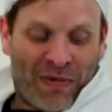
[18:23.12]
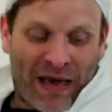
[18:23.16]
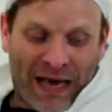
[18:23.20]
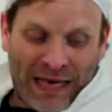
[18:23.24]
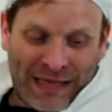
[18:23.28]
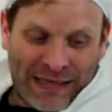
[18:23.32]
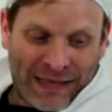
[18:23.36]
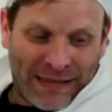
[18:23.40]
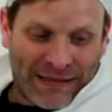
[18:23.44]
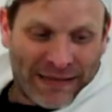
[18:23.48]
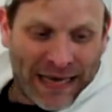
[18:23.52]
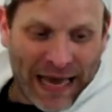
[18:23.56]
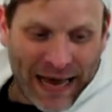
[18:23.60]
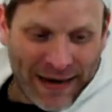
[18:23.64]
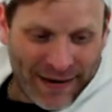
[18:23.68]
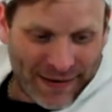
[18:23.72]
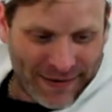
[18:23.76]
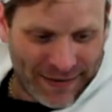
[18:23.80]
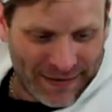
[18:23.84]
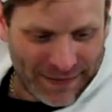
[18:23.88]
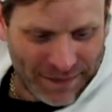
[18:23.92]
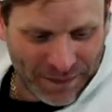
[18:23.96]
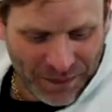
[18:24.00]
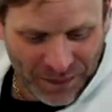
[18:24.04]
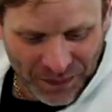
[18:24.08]
amazing
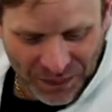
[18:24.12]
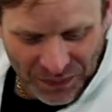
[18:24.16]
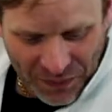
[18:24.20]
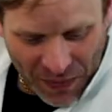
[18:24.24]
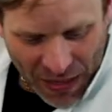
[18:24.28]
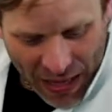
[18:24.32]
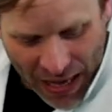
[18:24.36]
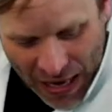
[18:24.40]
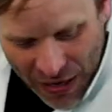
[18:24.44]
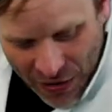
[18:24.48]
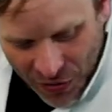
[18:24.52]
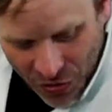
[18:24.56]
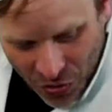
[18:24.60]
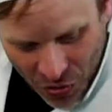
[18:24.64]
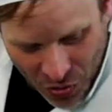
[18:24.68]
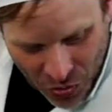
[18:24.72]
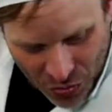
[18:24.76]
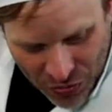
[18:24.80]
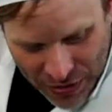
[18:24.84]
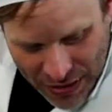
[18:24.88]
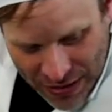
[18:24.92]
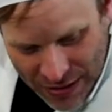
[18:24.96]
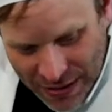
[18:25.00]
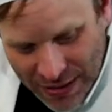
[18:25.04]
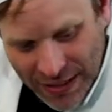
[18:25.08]
talent. And you've got all
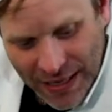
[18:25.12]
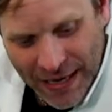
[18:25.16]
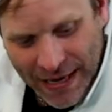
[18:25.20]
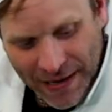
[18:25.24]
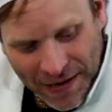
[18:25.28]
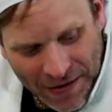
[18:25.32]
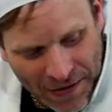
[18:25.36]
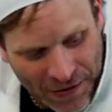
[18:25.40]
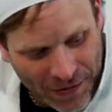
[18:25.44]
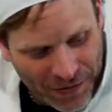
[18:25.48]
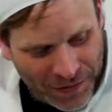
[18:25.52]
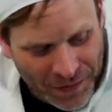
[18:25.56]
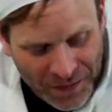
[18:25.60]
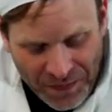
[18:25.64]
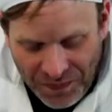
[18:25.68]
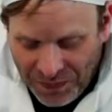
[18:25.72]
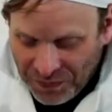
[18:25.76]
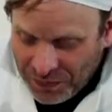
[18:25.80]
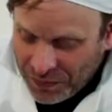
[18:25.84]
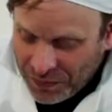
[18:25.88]
this skill.